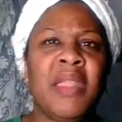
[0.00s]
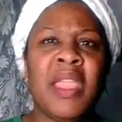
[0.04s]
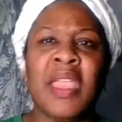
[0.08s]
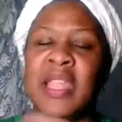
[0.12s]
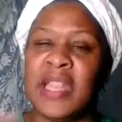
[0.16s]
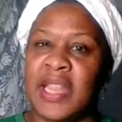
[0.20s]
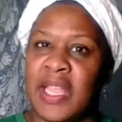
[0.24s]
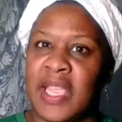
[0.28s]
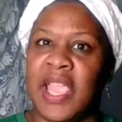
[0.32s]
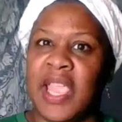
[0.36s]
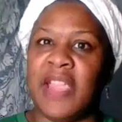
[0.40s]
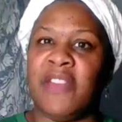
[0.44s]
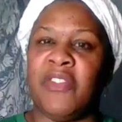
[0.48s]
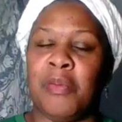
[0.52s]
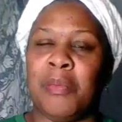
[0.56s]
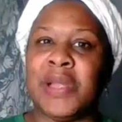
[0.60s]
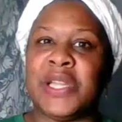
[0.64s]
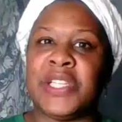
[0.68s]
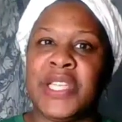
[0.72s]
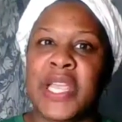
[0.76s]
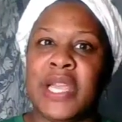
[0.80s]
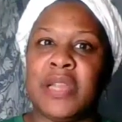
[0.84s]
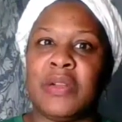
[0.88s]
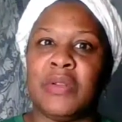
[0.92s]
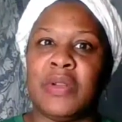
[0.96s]
And I gave her
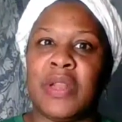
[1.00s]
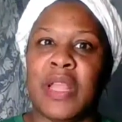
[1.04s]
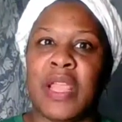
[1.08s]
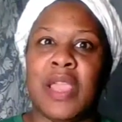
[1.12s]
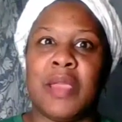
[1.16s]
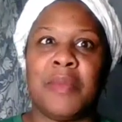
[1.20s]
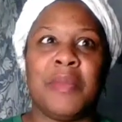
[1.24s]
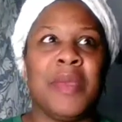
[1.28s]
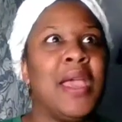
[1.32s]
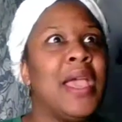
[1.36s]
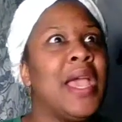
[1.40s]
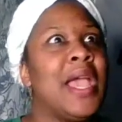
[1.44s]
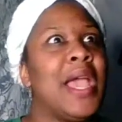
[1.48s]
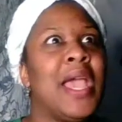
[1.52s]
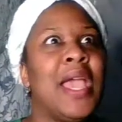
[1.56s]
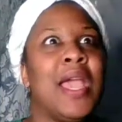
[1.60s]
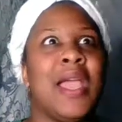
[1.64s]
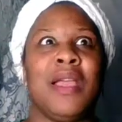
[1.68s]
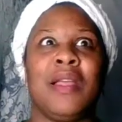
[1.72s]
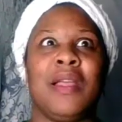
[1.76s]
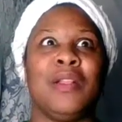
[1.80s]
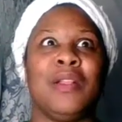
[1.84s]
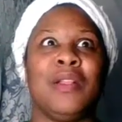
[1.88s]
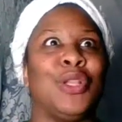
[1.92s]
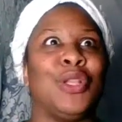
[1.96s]
my channel name.
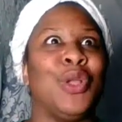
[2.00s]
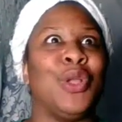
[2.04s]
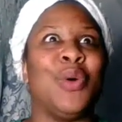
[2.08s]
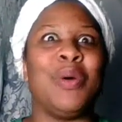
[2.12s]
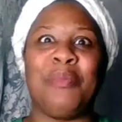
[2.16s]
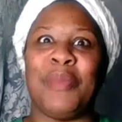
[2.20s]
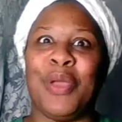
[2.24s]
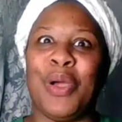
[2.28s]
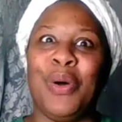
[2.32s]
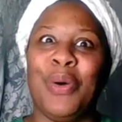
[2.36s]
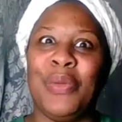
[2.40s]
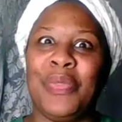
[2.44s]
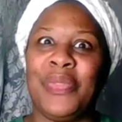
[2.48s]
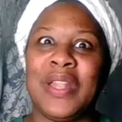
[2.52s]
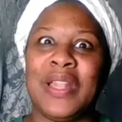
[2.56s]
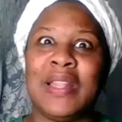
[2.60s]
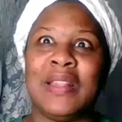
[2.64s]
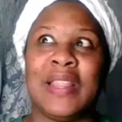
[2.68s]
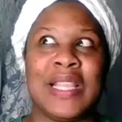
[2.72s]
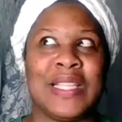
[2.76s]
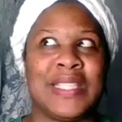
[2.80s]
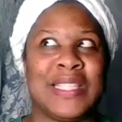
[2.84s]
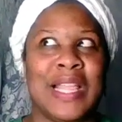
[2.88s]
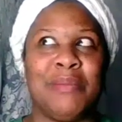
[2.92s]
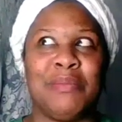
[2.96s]
And lo and behold,
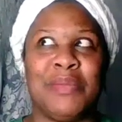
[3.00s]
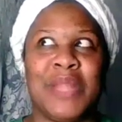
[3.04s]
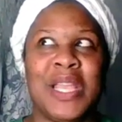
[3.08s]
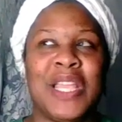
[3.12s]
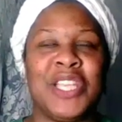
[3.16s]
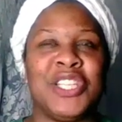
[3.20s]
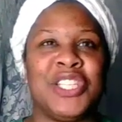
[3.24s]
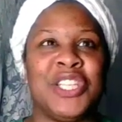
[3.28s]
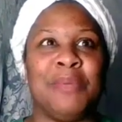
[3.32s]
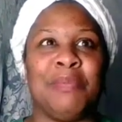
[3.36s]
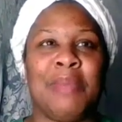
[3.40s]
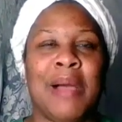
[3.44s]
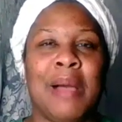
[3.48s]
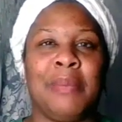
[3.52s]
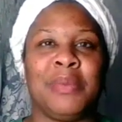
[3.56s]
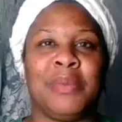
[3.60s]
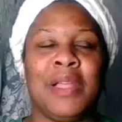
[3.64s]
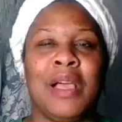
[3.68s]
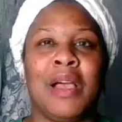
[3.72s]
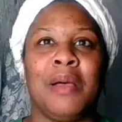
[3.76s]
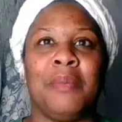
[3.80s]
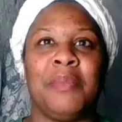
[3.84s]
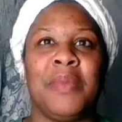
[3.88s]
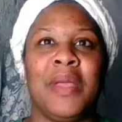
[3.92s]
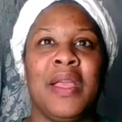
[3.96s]
that same day, she popped
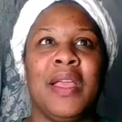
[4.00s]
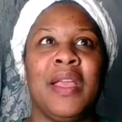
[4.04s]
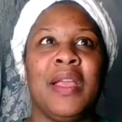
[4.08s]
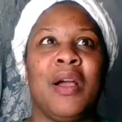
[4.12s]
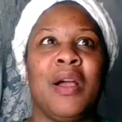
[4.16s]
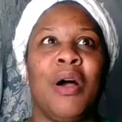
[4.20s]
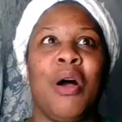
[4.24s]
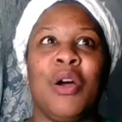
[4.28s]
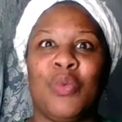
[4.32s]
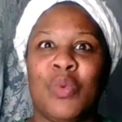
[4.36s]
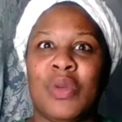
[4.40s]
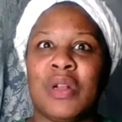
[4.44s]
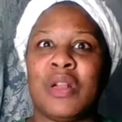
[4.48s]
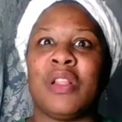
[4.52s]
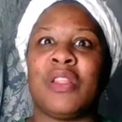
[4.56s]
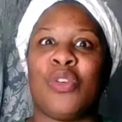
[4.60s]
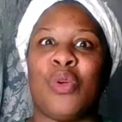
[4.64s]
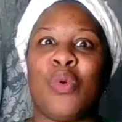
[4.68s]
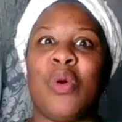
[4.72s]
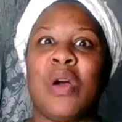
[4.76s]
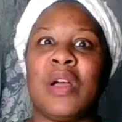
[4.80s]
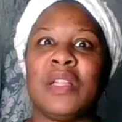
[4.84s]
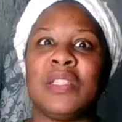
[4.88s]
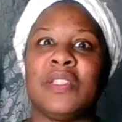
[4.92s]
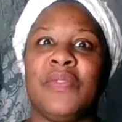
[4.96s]
up on one of
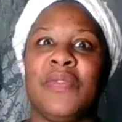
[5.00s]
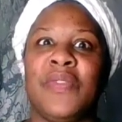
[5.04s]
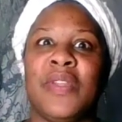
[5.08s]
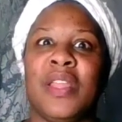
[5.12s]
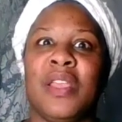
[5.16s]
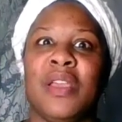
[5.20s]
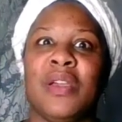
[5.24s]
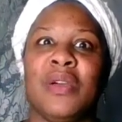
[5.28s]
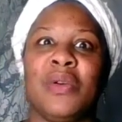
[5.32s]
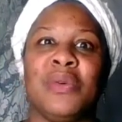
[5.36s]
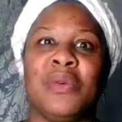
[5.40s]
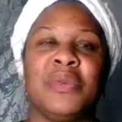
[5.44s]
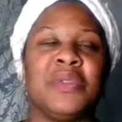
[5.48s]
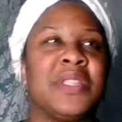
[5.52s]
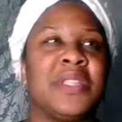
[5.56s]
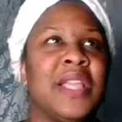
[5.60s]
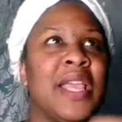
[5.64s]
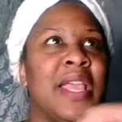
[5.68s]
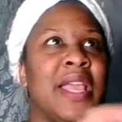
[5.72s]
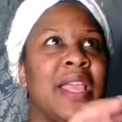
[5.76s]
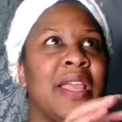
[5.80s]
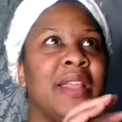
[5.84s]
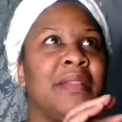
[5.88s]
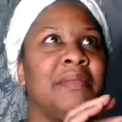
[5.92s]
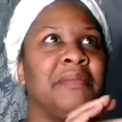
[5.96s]
the Kwanzaa videos
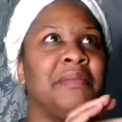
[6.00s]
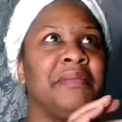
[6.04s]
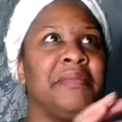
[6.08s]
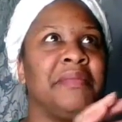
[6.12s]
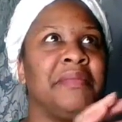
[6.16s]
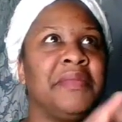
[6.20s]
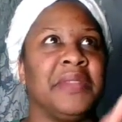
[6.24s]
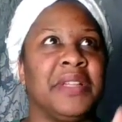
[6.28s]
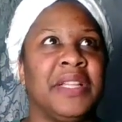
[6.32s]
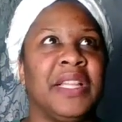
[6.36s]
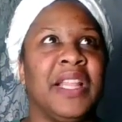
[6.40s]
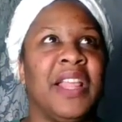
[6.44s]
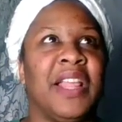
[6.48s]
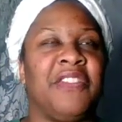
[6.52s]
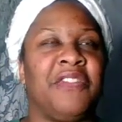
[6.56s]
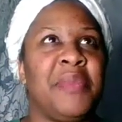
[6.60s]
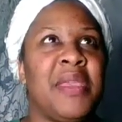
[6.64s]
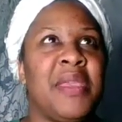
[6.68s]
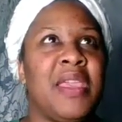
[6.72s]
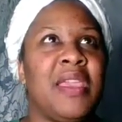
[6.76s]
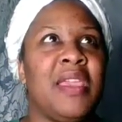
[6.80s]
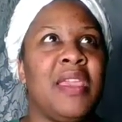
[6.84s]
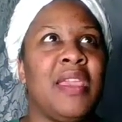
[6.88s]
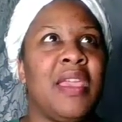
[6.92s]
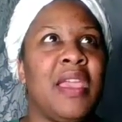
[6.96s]
and left me
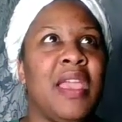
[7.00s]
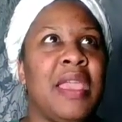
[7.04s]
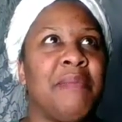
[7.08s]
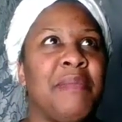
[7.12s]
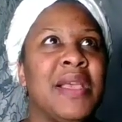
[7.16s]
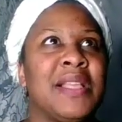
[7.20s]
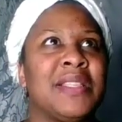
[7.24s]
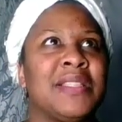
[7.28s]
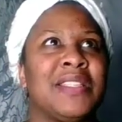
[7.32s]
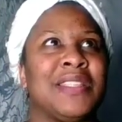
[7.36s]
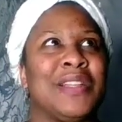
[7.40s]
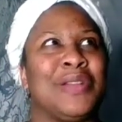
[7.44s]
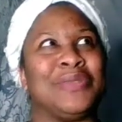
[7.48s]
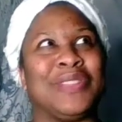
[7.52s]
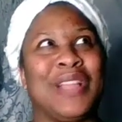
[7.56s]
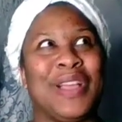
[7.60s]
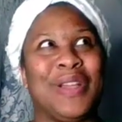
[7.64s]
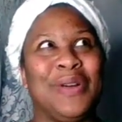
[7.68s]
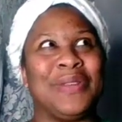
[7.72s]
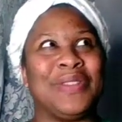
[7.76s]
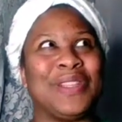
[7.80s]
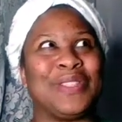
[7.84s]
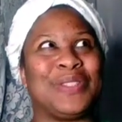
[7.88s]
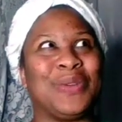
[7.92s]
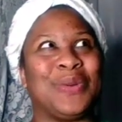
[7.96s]
a message. I was like, oh,
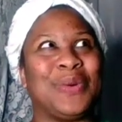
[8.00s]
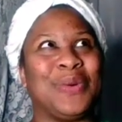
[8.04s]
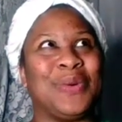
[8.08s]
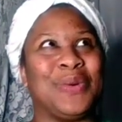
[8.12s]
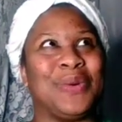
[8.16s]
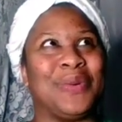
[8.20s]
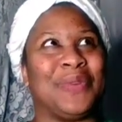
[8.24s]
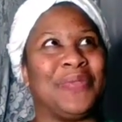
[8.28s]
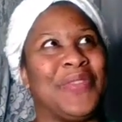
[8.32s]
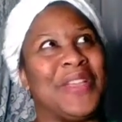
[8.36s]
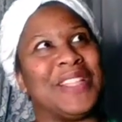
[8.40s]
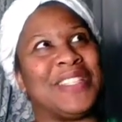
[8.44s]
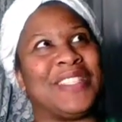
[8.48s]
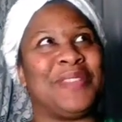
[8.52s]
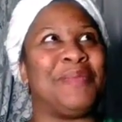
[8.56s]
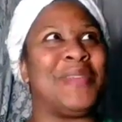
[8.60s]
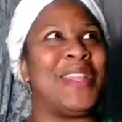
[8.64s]
that's so cool. Fancy